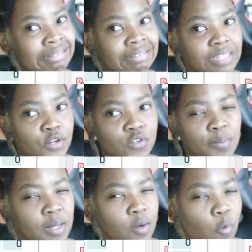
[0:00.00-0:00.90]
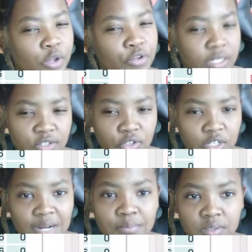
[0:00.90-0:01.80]
then it's gonna be like, where are you getting your
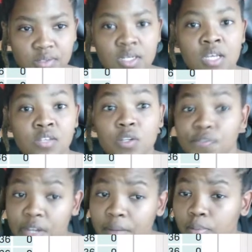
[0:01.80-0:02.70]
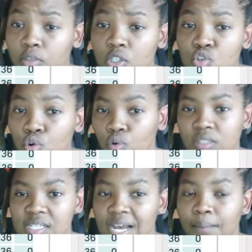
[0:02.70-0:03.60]
numbers? So it's very important to look
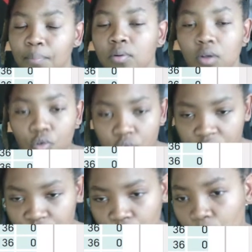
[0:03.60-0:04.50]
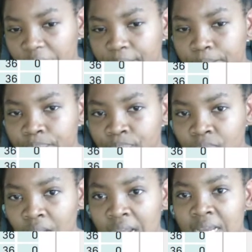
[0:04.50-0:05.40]
this up. Go to the viewing,
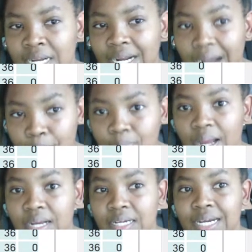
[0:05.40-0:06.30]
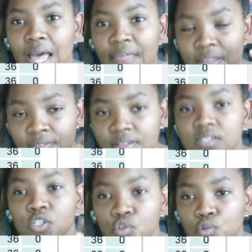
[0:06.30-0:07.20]
come back, and then
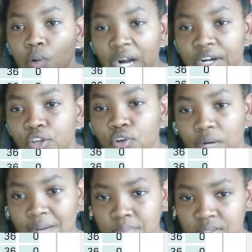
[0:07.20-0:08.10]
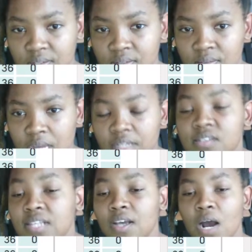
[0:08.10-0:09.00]
this is you running your numbers. At least
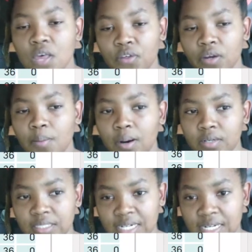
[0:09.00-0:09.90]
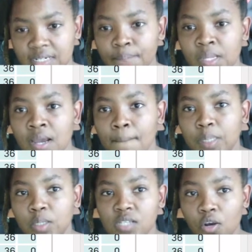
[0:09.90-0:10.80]
that's how I think about it, right?
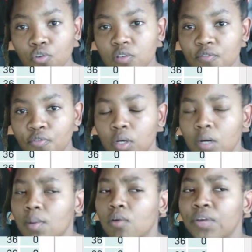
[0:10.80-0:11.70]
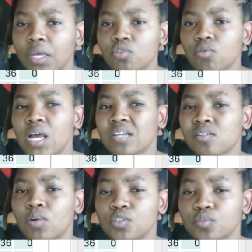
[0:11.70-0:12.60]
Because I go to the viewing and I'm like, okay, do I
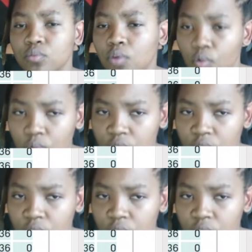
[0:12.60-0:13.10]
actually want to go